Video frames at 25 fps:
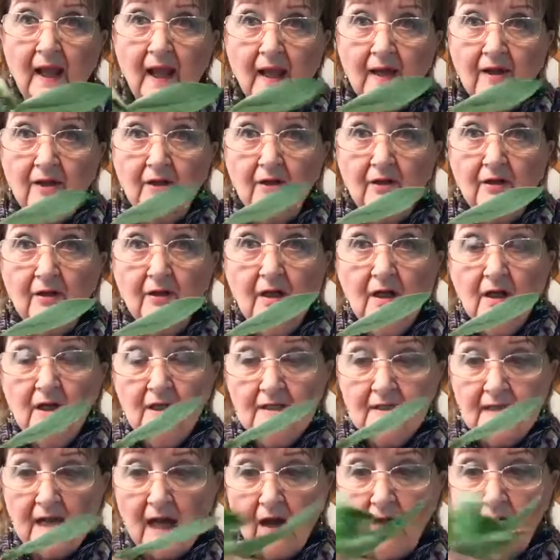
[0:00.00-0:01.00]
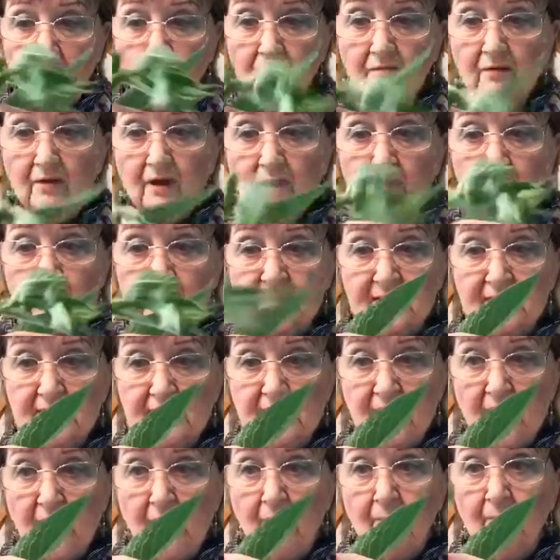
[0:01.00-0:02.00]
ladder down the
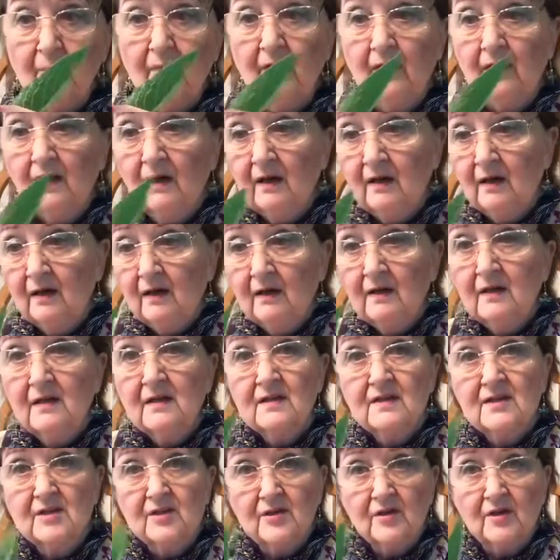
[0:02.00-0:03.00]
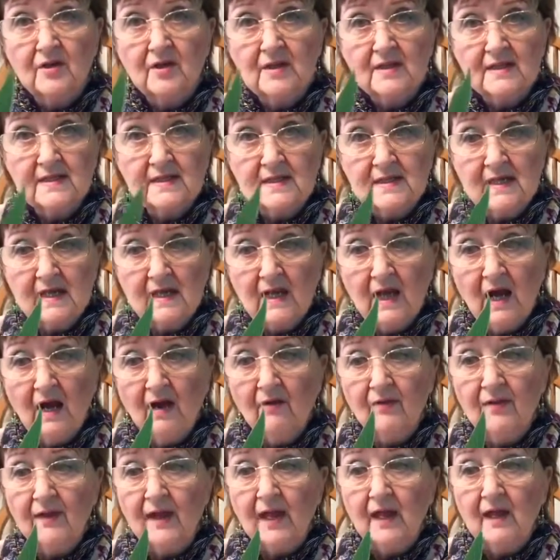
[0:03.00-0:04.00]
stem. So you can see
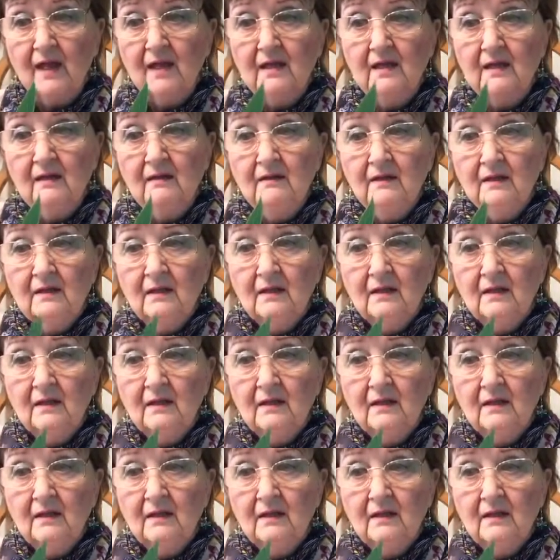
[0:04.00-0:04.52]
how they